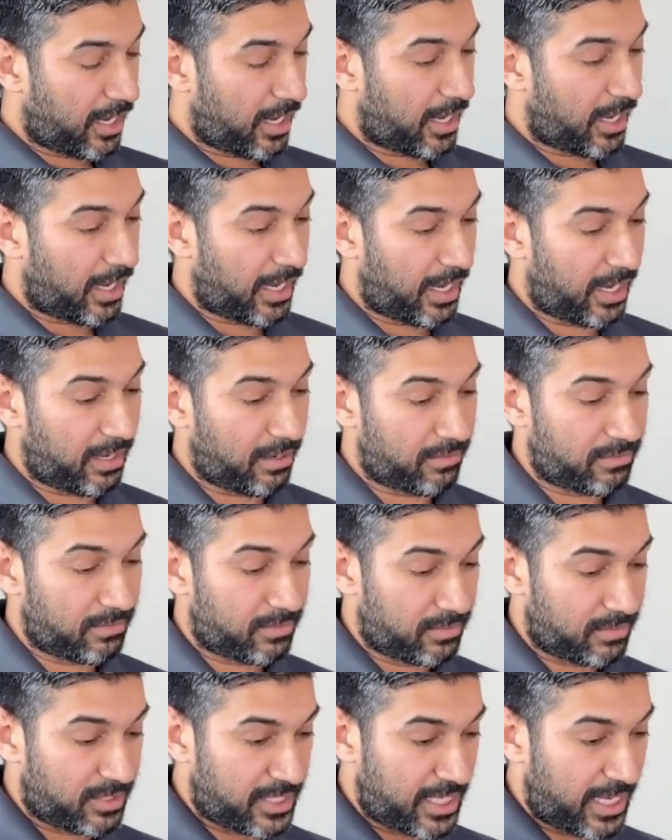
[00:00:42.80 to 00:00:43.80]
And
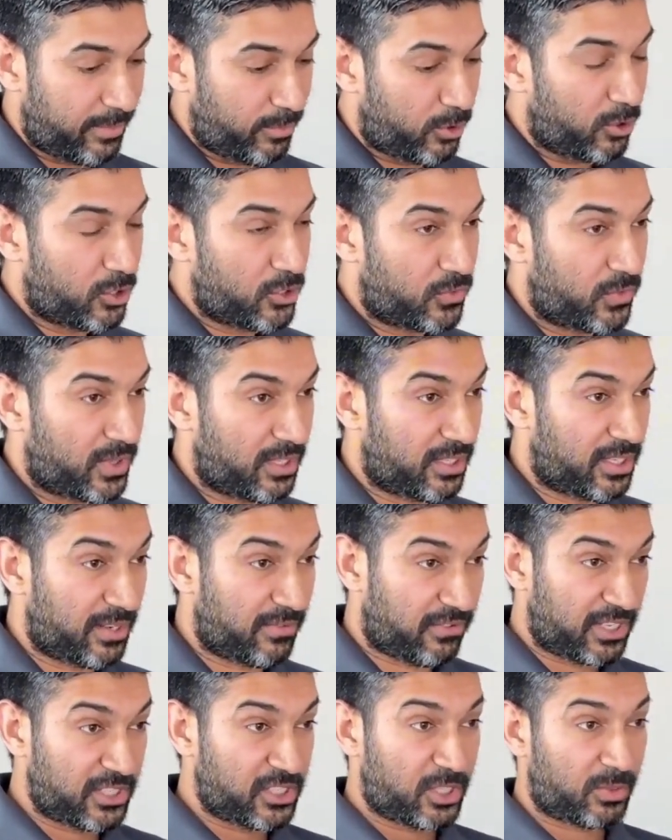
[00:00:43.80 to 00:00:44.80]
same goes with the
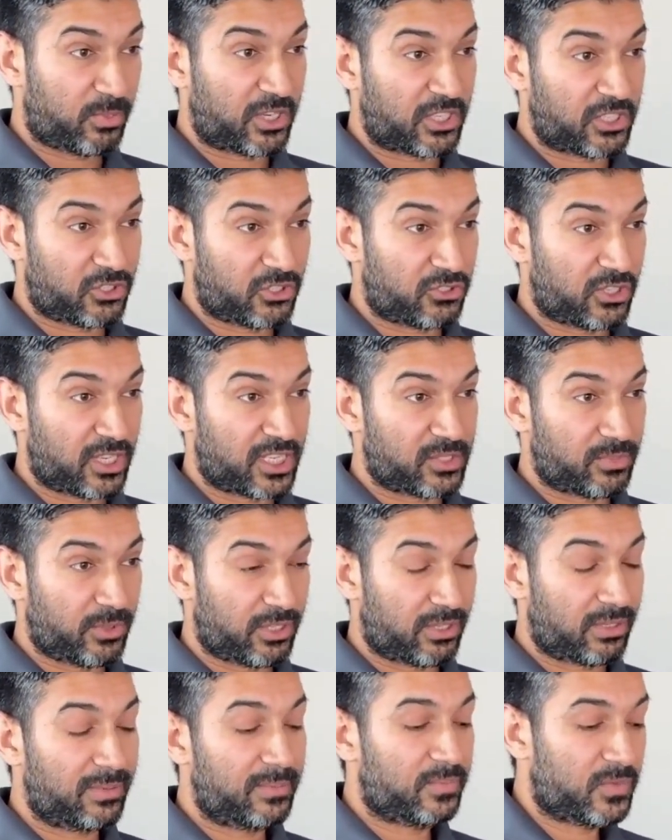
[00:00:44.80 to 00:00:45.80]
differential pressure
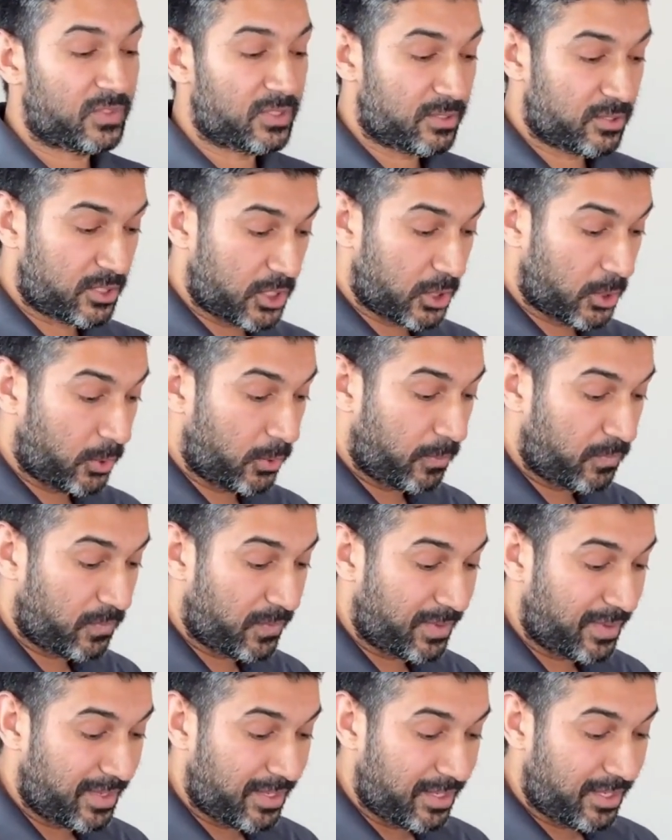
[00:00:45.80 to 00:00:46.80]
transmitter. So
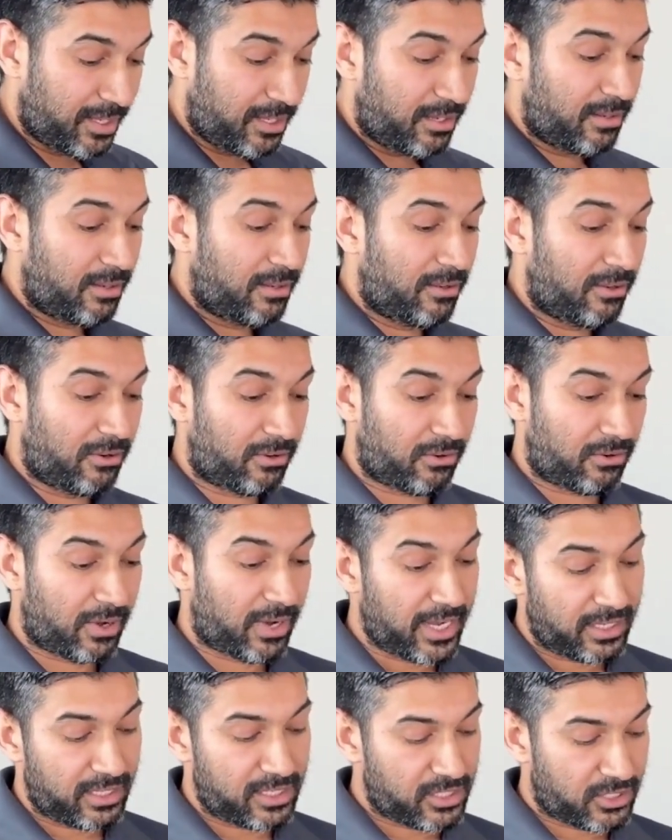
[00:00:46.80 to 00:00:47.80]
the
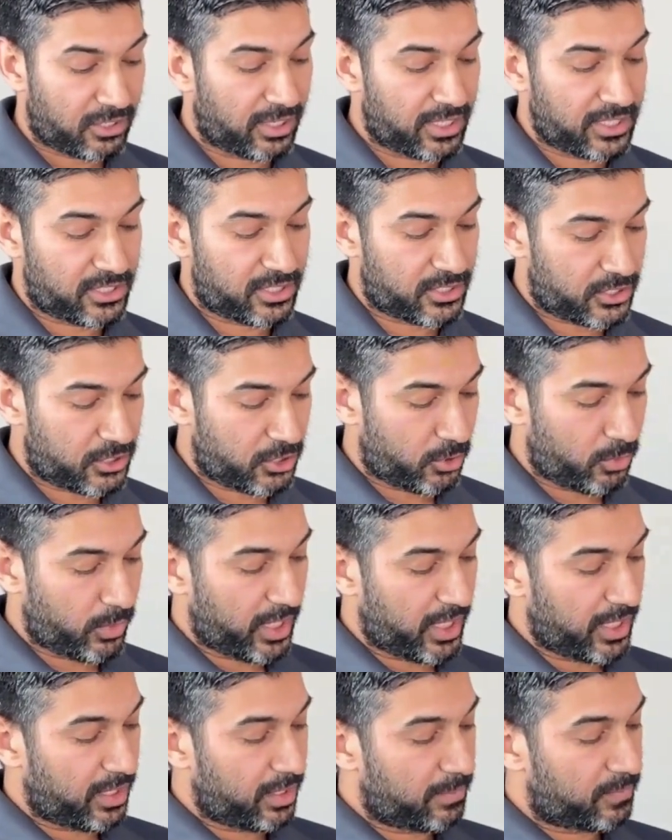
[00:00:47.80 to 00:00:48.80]
right installation should
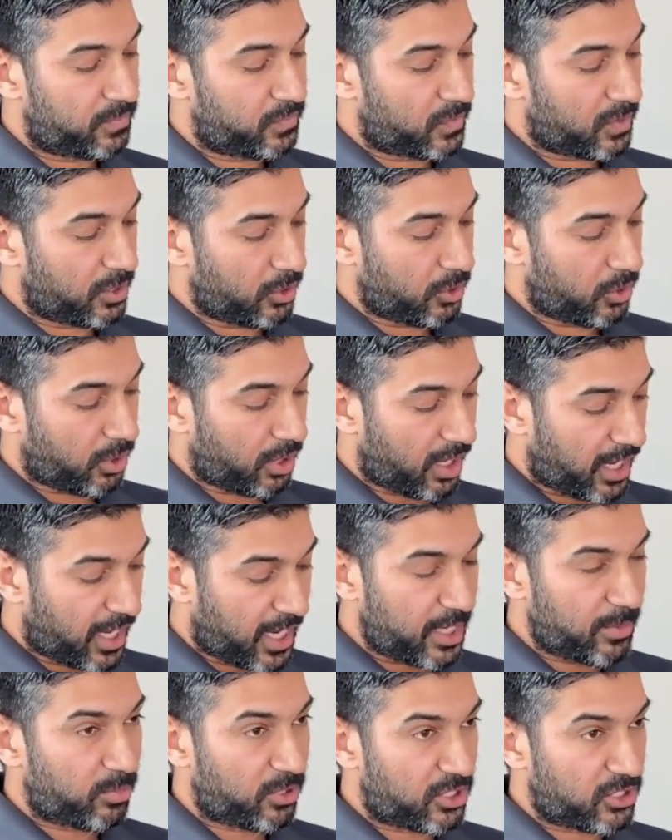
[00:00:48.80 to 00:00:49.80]
be your
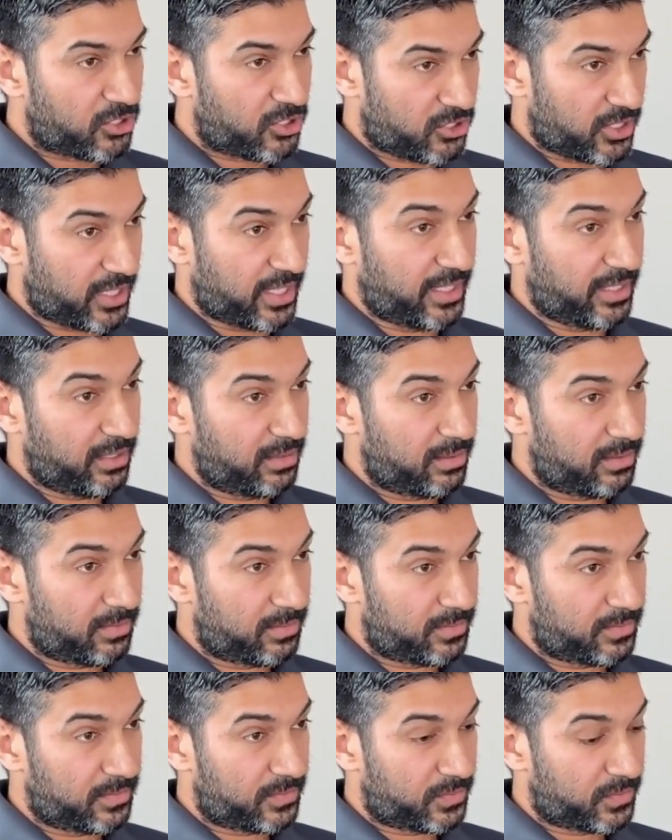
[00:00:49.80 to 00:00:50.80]
high pressure side
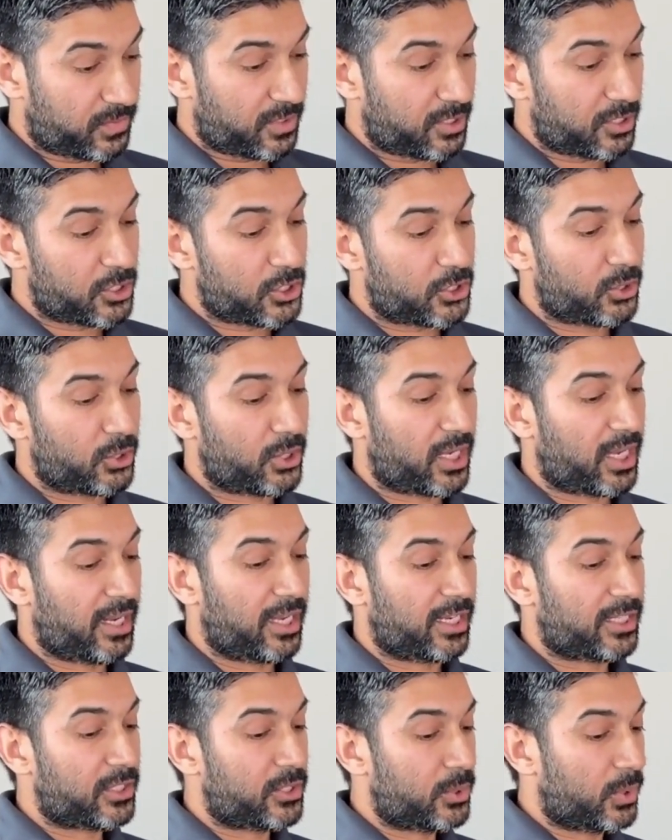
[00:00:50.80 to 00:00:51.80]
should
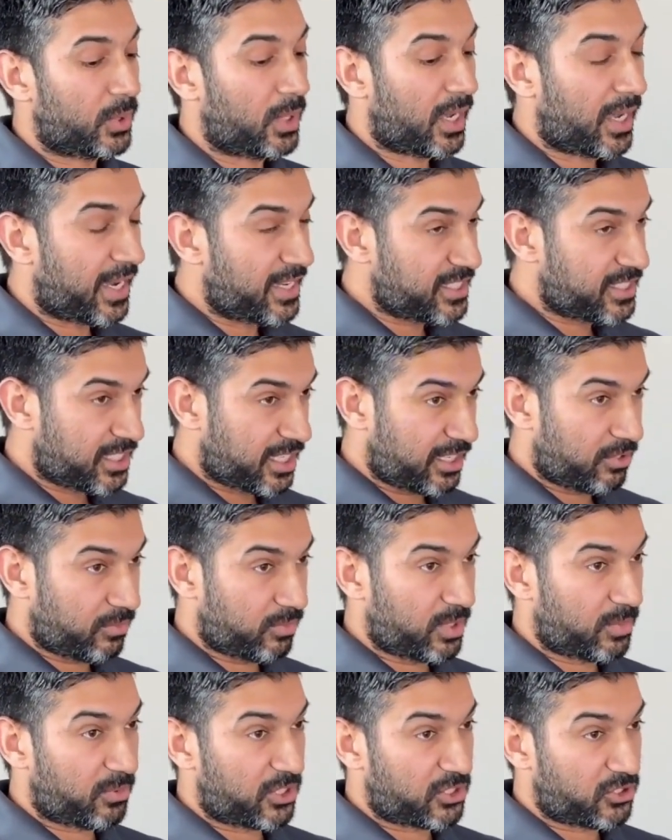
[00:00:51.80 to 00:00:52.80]
connect to high side of
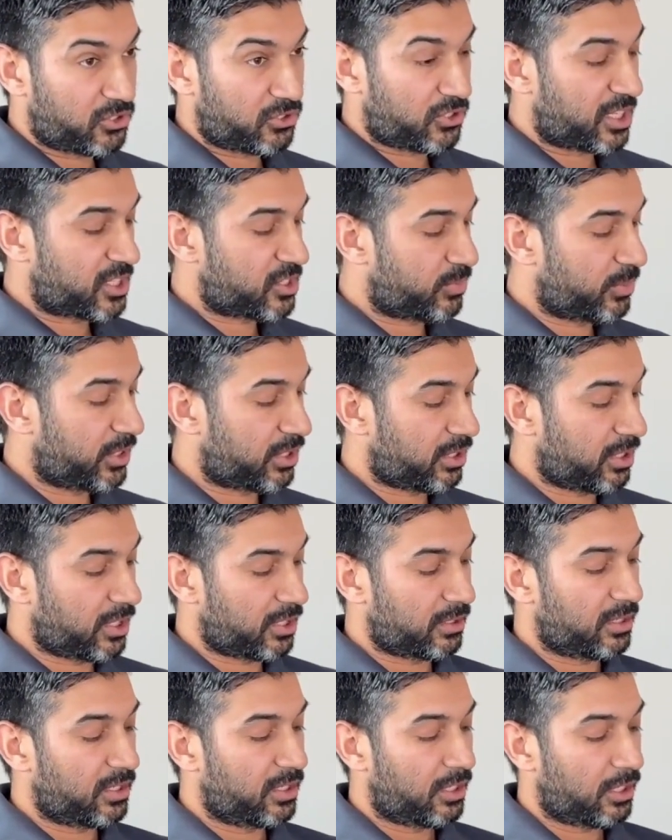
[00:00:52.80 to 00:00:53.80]
the pressure transmitter
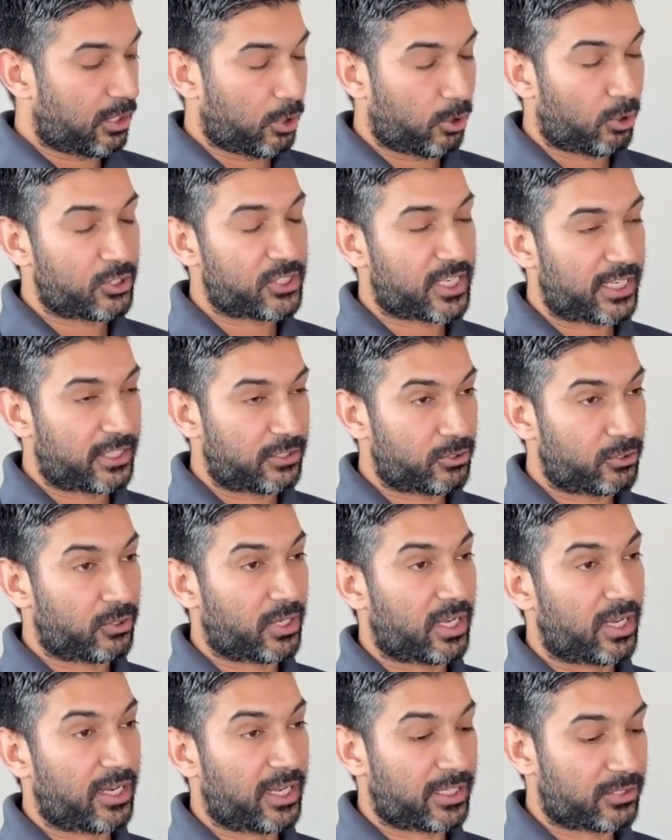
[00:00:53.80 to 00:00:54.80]
and low side should
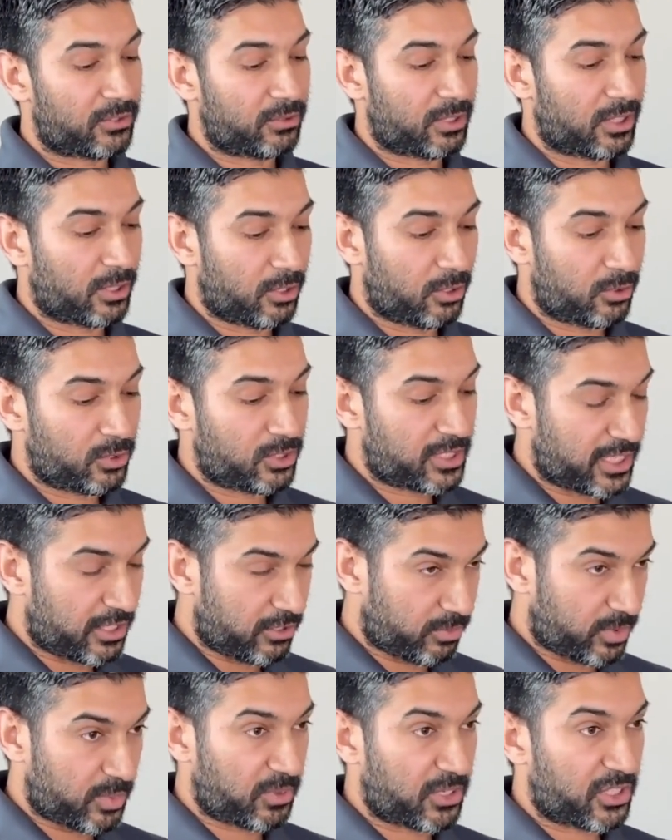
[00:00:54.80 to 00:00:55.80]
connect to the low side
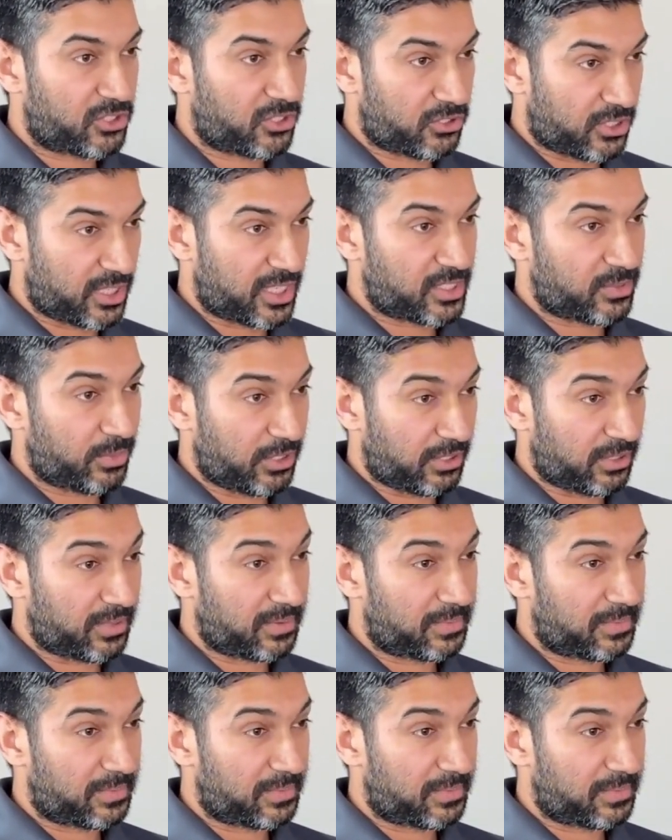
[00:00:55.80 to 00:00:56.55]
of the pressure transmitter